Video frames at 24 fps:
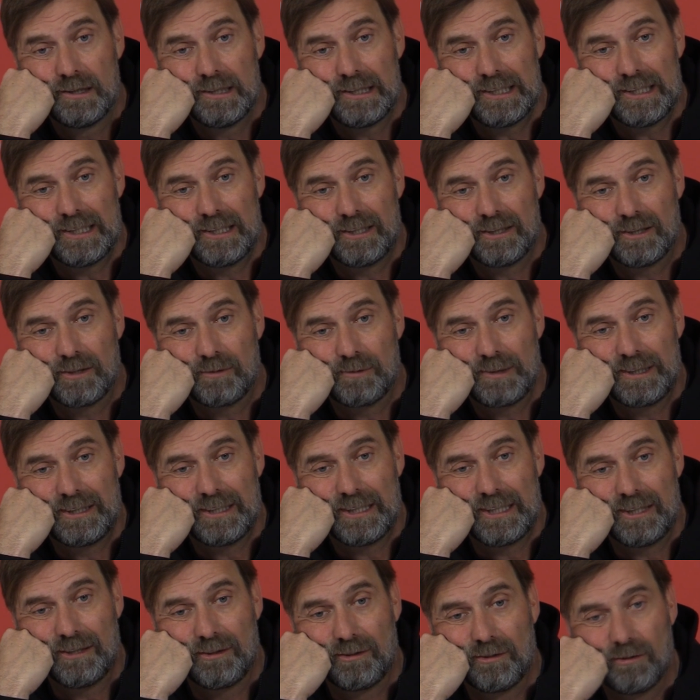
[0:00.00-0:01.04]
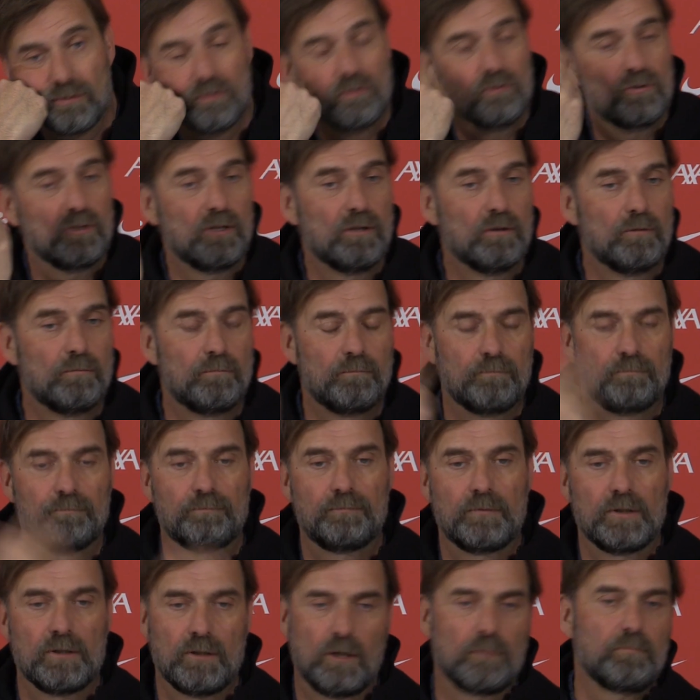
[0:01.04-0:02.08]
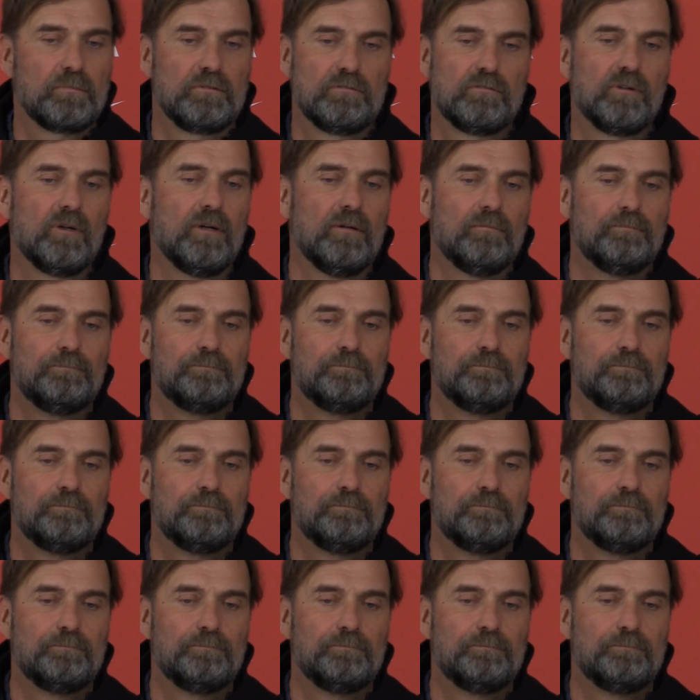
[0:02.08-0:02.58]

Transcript: and the 28th, so not before.